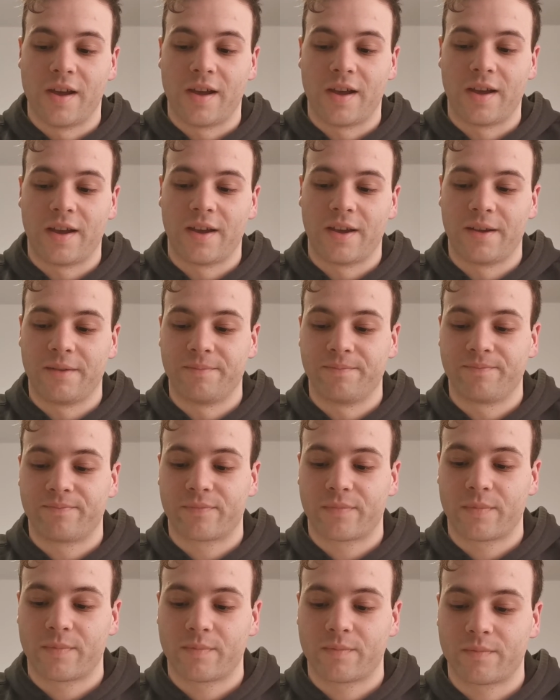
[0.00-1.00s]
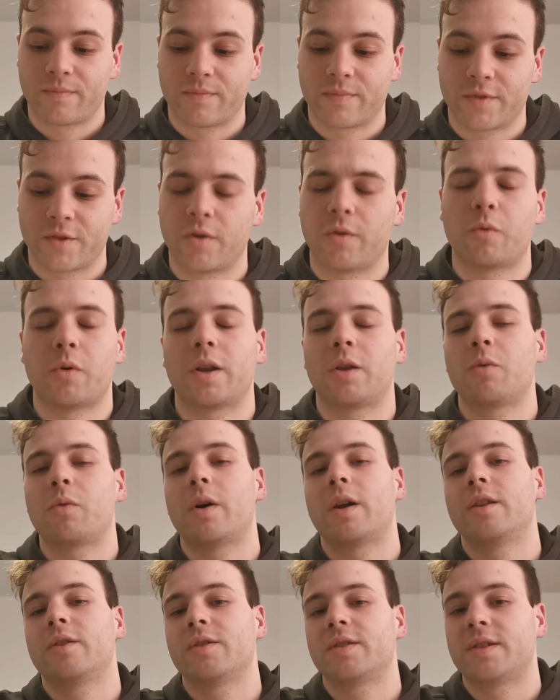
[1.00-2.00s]
Um, so what I
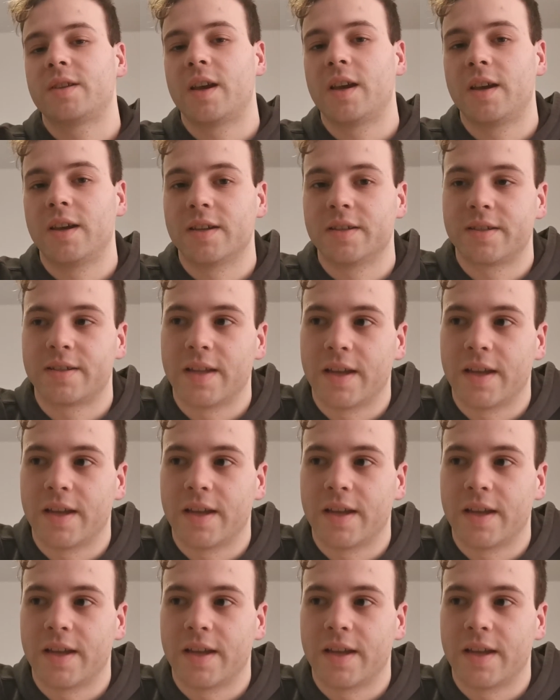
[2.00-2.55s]
wanted to say is